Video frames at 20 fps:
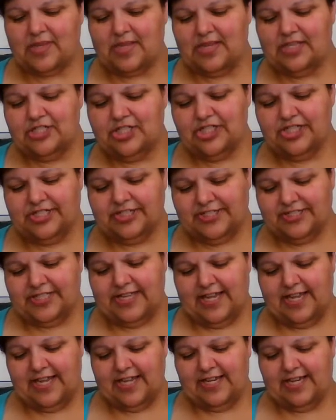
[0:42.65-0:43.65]
And she just
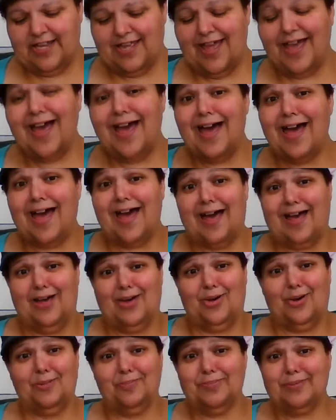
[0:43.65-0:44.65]
said, I
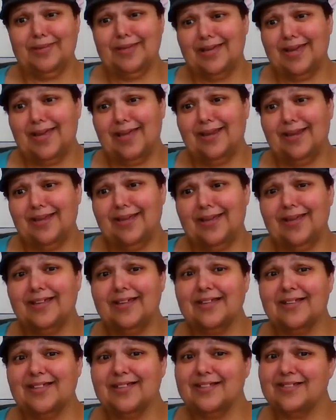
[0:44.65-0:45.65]
hope you get it.
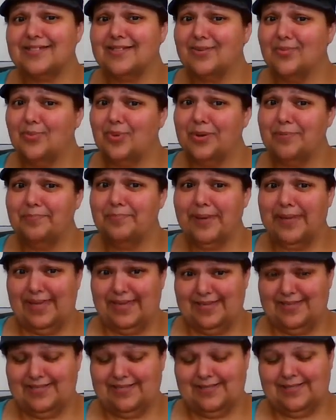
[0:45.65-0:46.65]
It's in one
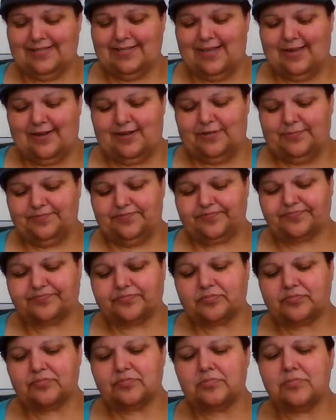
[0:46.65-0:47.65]
piece. So
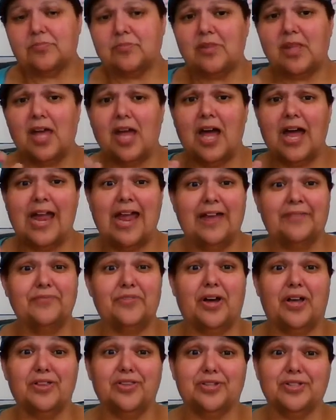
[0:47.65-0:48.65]
I have
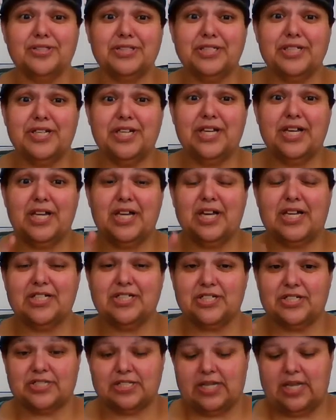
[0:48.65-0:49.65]
not looked in it. I
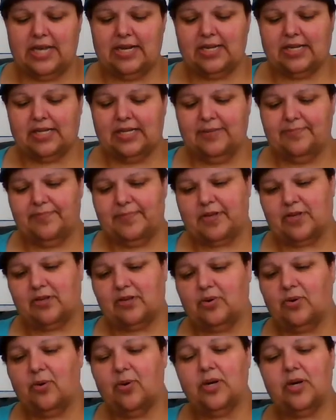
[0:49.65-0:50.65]
just kind of clipped the
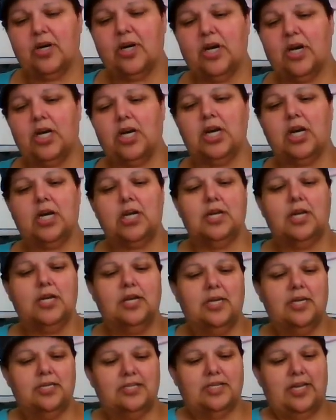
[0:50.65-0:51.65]
corner
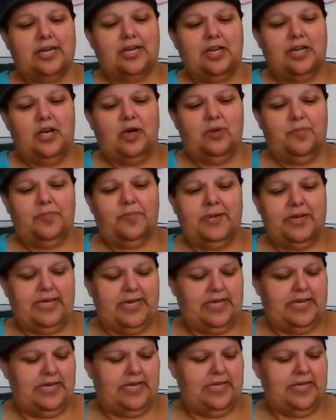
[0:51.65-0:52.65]
so I could open
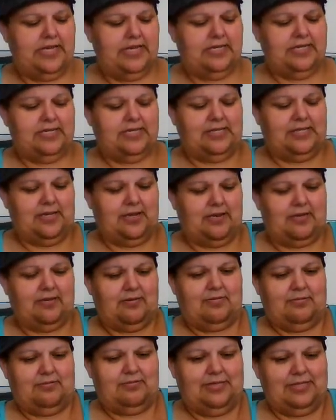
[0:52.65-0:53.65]
it.
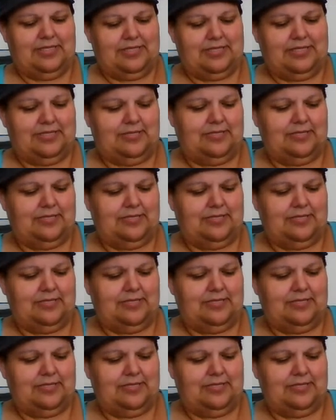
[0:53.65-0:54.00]
So let's.